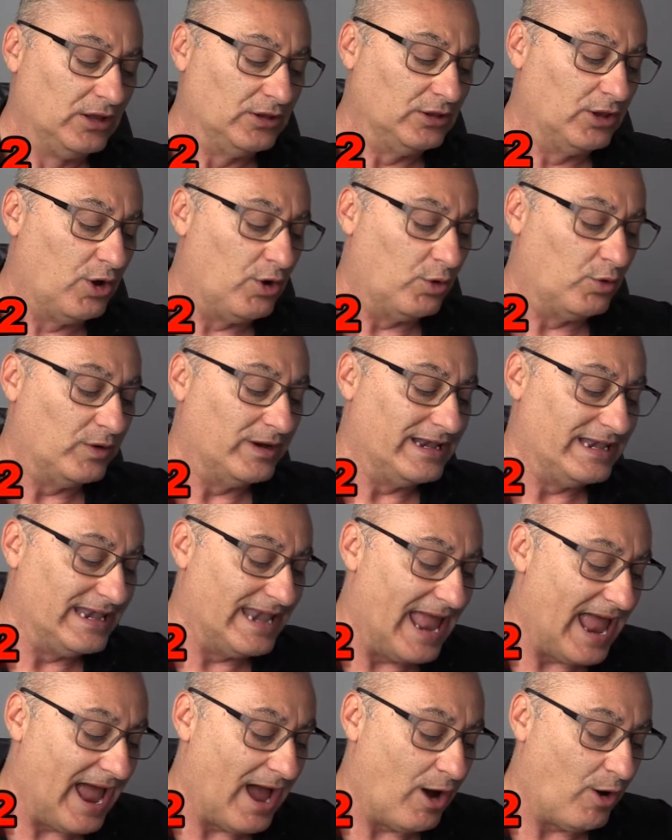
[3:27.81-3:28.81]
Lo,
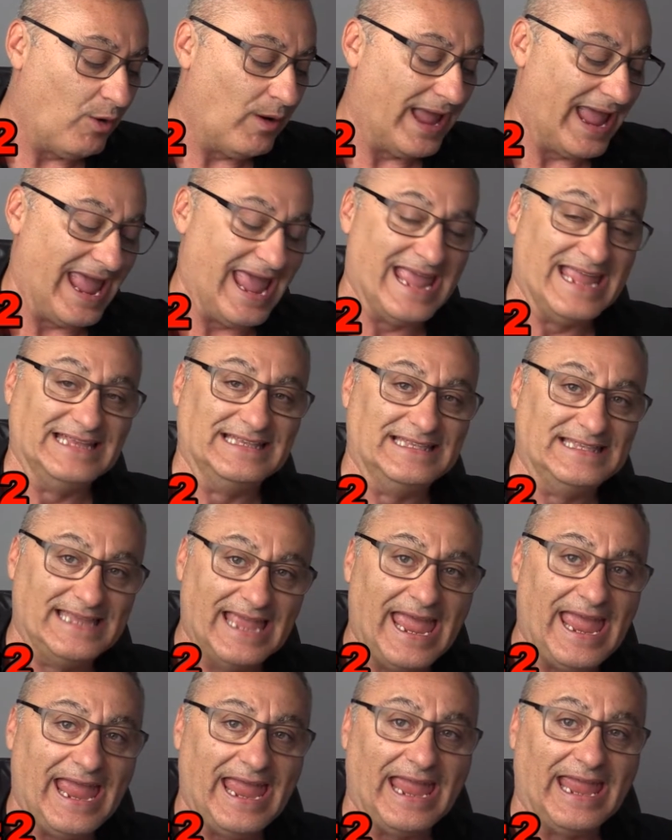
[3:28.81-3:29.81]
now a
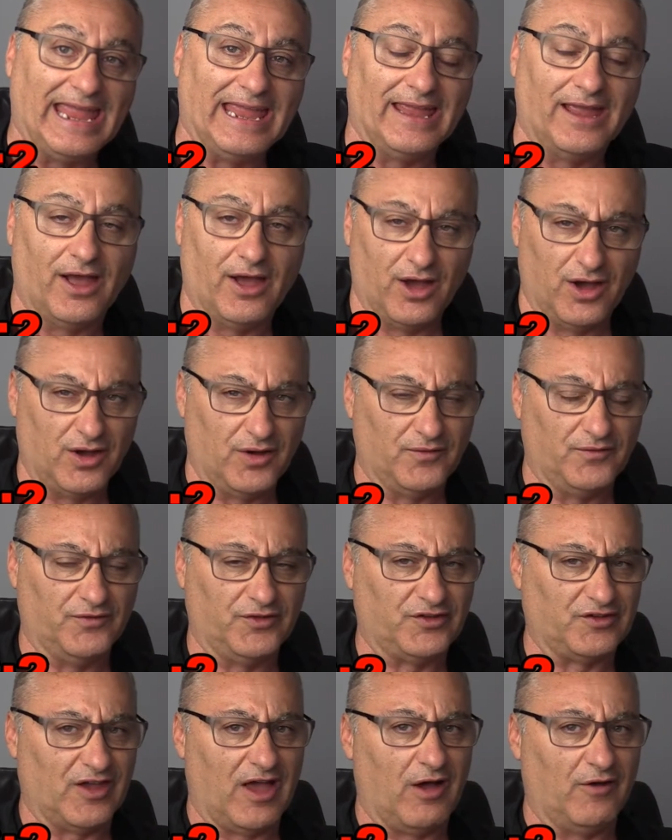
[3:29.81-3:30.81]
day
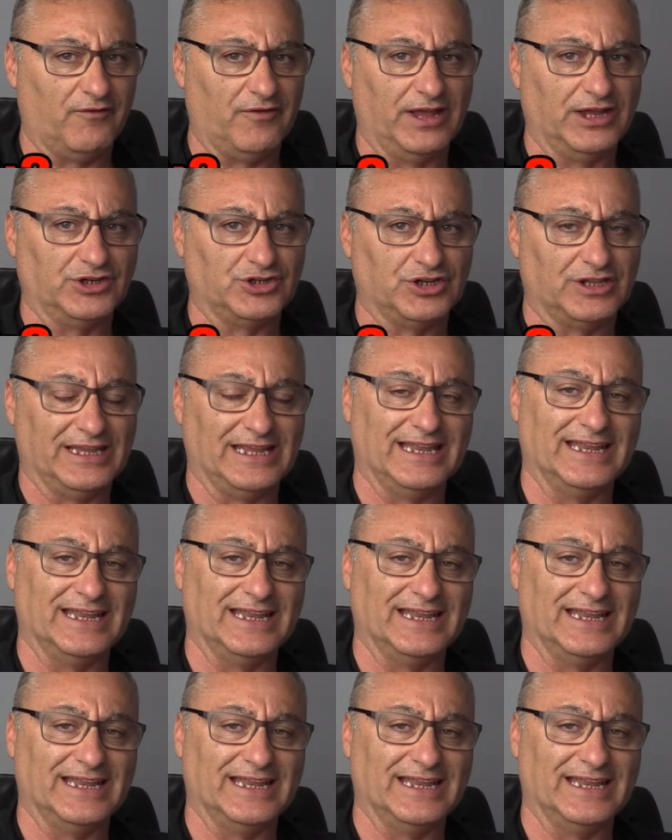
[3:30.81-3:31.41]
of salvation.